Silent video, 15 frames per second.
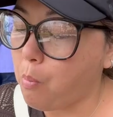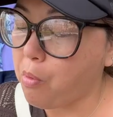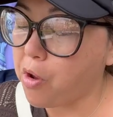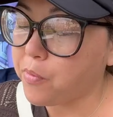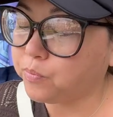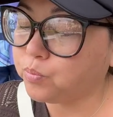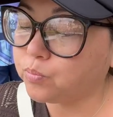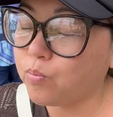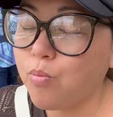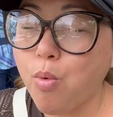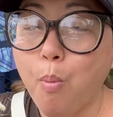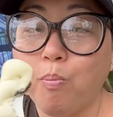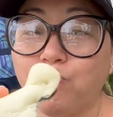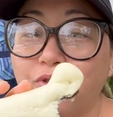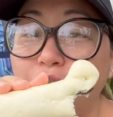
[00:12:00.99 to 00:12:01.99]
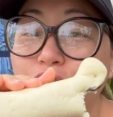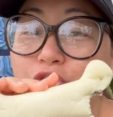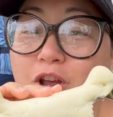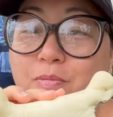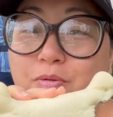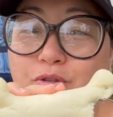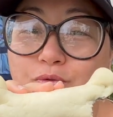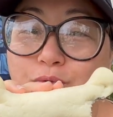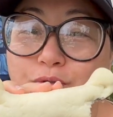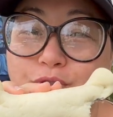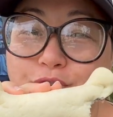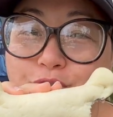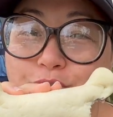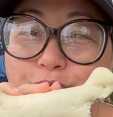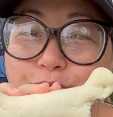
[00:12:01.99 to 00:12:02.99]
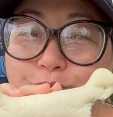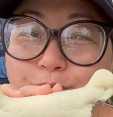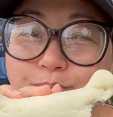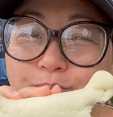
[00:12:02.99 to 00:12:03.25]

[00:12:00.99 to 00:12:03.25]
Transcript: but the shape is really cute.